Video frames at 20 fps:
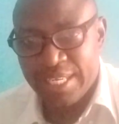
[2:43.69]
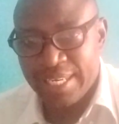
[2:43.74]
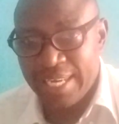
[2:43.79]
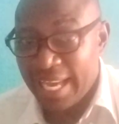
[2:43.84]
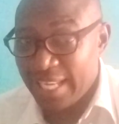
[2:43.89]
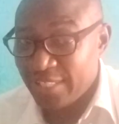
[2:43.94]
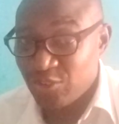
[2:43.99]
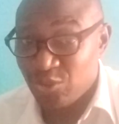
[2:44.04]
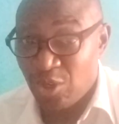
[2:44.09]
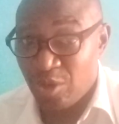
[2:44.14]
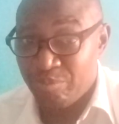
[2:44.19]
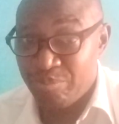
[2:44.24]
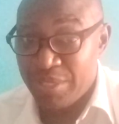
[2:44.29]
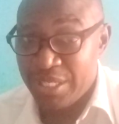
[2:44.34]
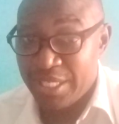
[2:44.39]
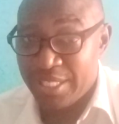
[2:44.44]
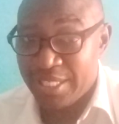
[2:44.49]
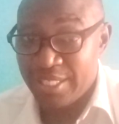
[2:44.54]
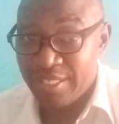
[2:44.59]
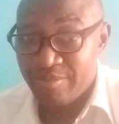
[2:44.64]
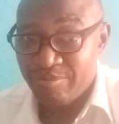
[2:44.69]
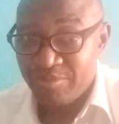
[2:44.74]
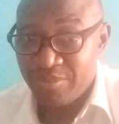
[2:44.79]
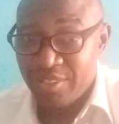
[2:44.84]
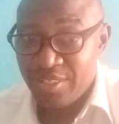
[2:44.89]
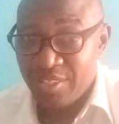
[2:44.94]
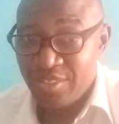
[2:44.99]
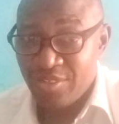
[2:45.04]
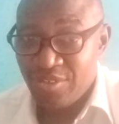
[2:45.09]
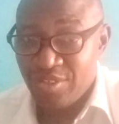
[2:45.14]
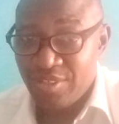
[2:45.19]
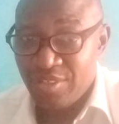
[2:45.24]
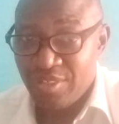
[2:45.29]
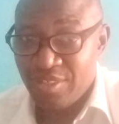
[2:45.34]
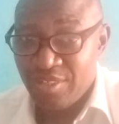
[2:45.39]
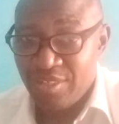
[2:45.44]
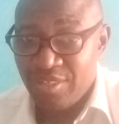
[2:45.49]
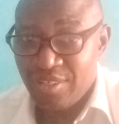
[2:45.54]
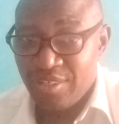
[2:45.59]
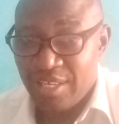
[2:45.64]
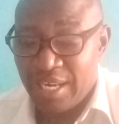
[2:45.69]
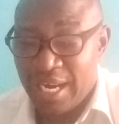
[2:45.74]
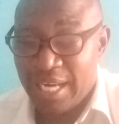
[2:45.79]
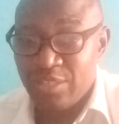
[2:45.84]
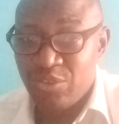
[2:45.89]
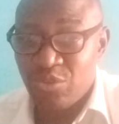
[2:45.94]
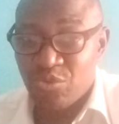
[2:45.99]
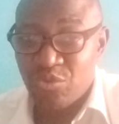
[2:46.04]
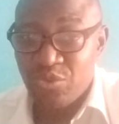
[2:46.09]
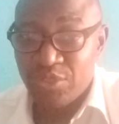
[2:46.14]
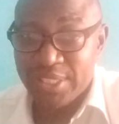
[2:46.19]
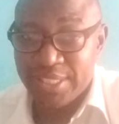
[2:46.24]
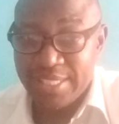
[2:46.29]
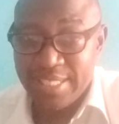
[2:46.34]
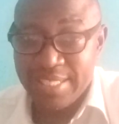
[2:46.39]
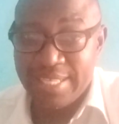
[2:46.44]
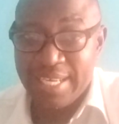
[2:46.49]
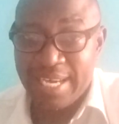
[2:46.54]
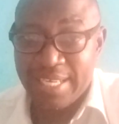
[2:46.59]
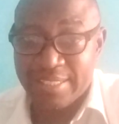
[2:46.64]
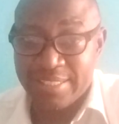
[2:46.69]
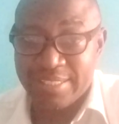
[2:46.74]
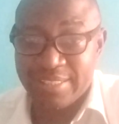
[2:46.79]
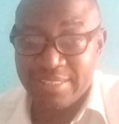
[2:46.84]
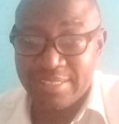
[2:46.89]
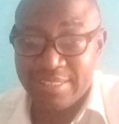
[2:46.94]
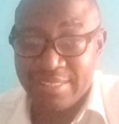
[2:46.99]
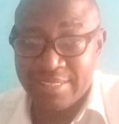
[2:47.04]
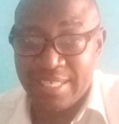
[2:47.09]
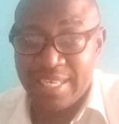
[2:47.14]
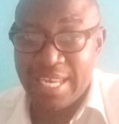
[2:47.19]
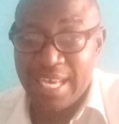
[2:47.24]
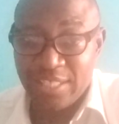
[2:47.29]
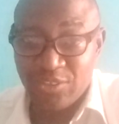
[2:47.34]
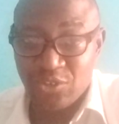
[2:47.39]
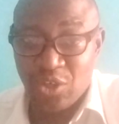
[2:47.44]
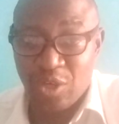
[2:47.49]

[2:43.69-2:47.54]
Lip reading: last topic, you could see that the last